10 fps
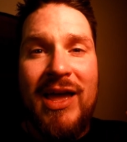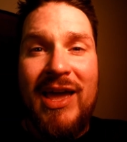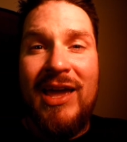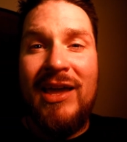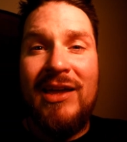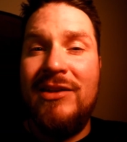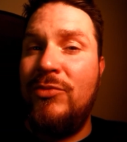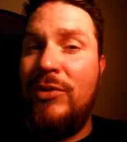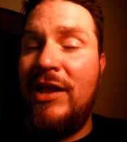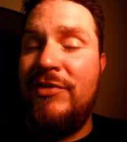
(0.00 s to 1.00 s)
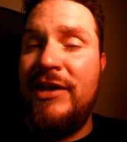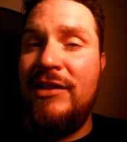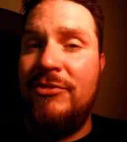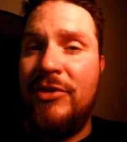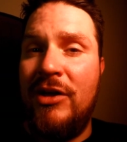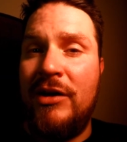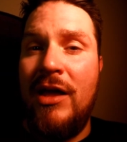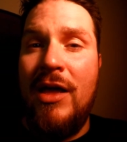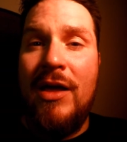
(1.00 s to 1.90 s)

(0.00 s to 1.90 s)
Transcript: And we'll have a daily vlog.